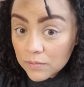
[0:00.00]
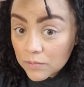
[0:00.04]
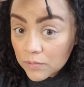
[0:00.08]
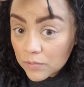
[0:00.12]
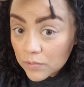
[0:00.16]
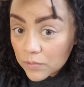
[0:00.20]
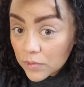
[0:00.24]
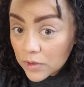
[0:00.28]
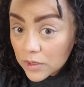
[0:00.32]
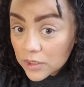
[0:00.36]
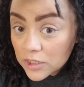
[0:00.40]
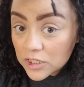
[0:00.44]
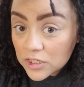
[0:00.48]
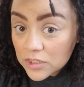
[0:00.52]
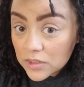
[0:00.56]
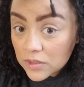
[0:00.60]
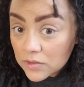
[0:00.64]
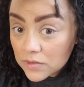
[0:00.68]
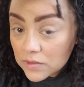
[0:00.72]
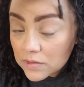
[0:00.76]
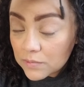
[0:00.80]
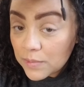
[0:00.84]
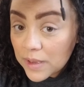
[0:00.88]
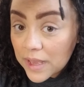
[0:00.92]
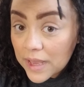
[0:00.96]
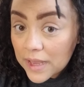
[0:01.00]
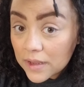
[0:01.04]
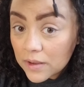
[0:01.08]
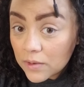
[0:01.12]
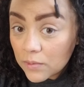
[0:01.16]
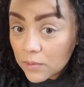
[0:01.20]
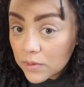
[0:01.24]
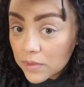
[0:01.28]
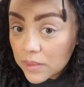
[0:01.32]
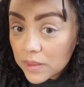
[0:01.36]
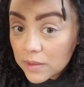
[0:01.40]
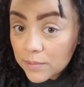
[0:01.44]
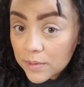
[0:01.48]
Brush those back
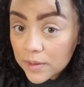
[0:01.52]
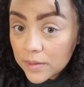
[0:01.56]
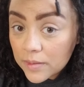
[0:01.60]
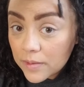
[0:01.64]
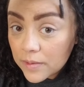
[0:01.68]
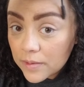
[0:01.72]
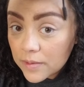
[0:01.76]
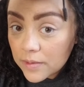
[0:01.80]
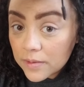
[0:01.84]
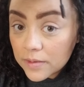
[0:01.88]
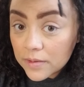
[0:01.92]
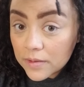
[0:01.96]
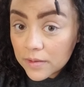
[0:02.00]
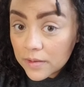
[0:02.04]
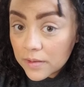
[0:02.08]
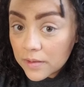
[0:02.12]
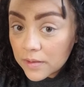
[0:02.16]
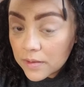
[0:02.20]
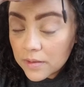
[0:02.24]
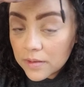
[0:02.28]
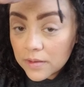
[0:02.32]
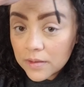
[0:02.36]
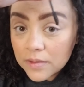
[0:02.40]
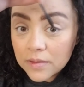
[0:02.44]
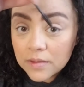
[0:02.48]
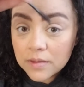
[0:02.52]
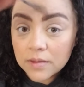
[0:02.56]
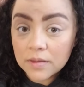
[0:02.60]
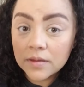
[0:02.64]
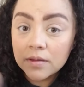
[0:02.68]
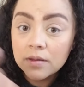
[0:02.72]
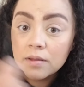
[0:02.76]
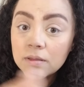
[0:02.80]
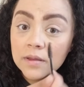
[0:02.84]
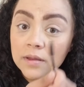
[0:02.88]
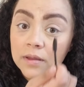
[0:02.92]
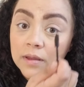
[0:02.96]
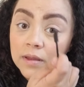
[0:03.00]
where they belong.
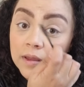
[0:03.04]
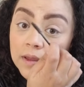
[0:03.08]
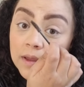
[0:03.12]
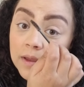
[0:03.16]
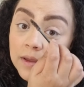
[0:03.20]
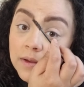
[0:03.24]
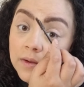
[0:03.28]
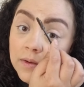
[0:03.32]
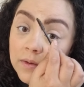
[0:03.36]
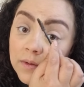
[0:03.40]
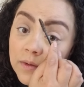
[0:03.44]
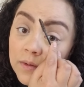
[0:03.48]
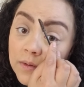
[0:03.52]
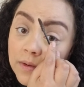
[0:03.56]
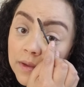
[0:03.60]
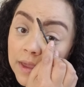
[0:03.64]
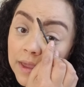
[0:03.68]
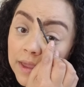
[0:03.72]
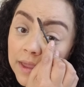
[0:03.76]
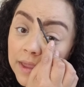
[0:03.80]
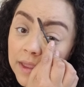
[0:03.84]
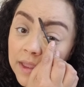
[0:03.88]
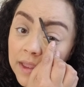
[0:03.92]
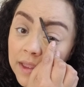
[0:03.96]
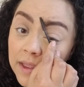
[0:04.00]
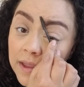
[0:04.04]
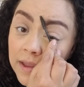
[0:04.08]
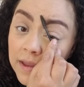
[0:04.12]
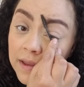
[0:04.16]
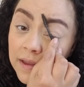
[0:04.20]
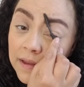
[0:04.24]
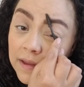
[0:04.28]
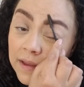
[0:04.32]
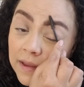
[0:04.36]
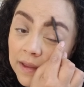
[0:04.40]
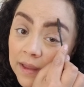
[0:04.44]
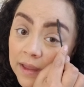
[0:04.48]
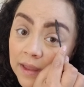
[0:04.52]
Okay.
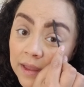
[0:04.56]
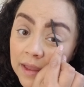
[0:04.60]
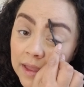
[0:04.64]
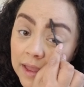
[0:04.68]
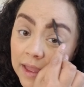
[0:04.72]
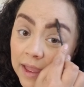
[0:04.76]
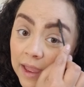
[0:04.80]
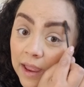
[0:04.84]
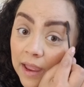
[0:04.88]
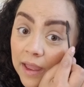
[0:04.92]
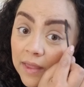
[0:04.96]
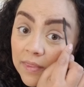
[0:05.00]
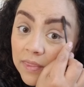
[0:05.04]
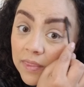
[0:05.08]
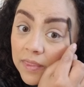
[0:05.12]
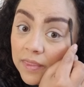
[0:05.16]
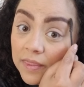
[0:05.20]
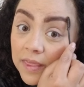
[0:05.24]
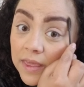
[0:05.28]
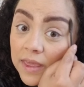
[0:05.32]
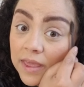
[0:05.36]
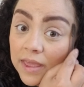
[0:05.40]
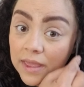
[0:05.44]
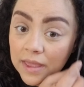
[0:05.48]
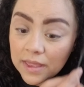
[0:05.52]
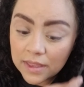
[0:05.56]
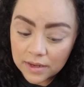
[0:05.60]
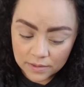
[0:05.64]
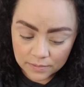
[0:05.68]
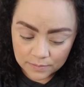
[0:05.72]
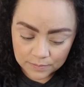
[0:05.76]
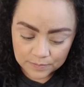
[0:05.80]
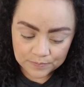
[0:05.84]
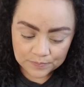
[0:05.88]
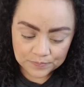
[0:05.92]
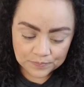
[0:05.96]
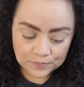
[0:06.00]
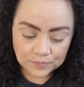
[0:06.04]
And then
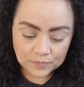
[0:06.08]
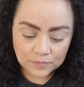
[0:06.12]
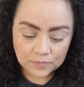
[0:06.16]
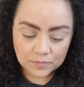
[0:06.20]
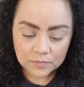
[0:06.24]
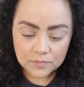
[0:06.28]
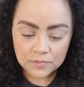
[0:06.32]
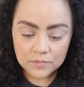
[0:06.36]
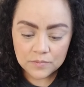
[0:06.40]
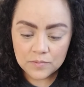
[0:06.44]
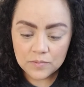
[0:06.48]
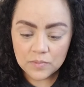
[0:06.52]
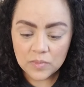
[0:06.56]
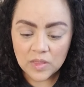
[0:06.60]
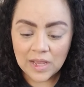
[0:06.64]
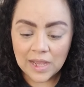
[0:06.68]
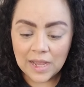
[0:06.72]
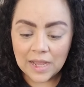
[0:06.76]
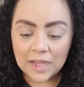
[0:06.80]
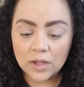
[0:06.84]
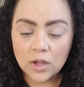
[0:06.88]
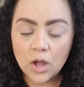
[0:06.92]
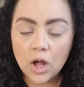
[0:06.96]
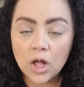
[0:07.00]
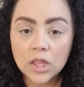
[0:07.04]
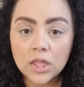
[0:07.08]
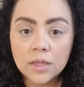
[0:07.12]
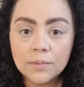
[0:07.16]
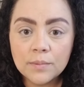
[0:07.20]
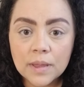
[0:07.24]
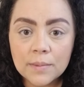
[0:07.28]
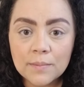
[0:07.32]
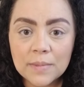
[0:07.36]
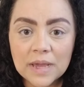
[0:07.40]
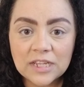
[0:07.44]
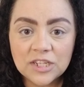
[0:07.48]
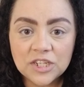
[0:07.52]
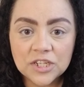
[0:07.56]
I call it my
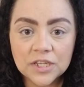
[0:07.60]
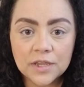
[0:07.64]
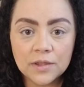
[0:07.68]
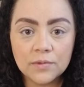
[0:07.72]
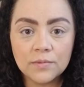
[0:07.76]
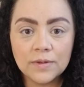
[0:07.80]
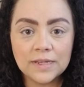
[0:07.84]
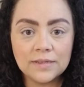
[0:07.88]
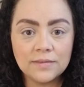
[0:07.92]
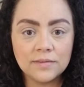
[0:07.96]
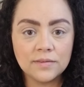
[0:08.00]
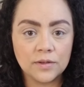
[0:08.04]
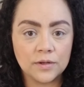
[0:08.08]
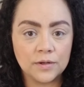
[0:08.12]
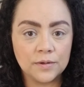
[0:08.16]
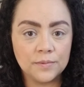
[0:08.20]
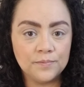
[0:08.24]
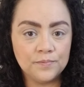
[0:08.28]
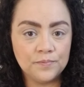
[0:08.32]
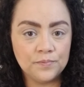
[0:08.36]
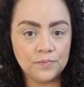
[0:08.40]
magic eraser.